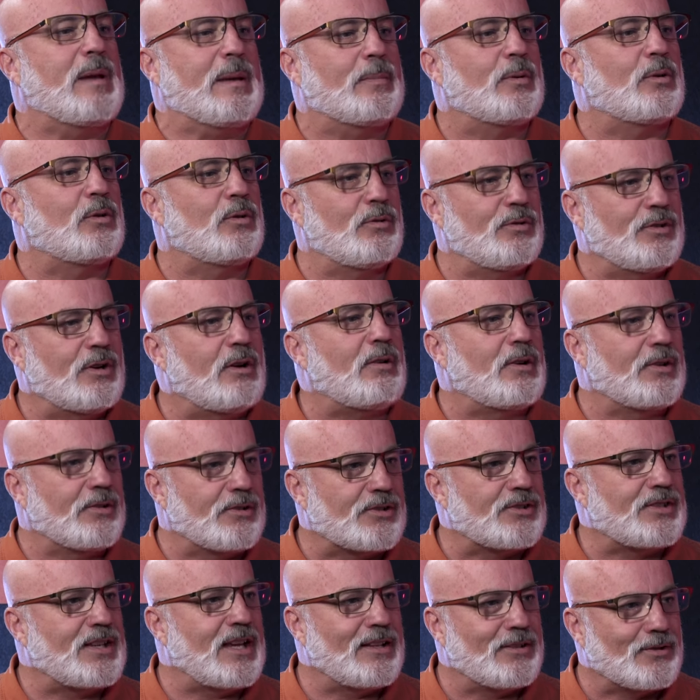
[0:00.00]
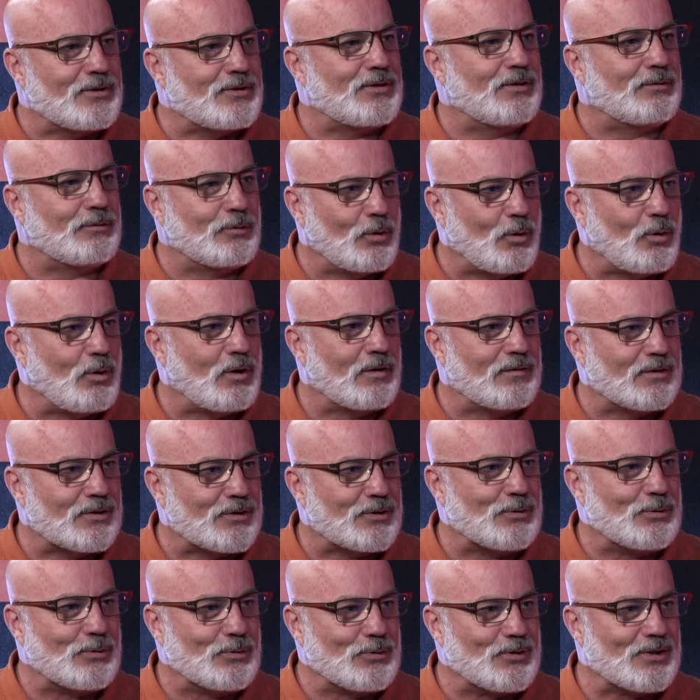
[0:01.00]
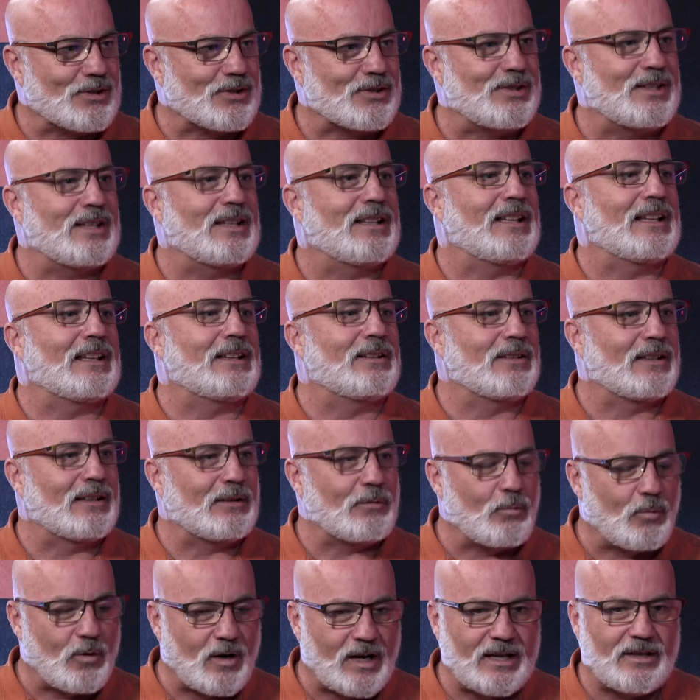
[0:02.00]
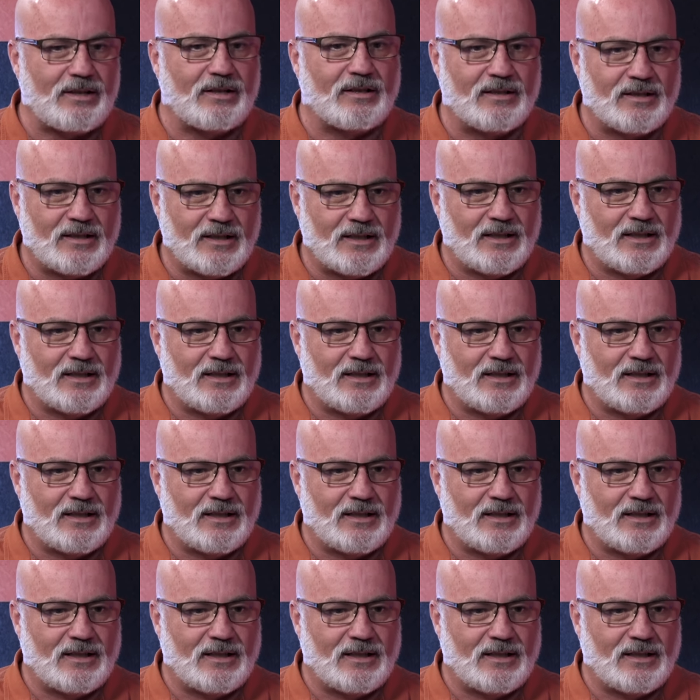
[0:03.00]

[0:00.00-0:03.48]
people who don't understand the role of a school trustee, like why the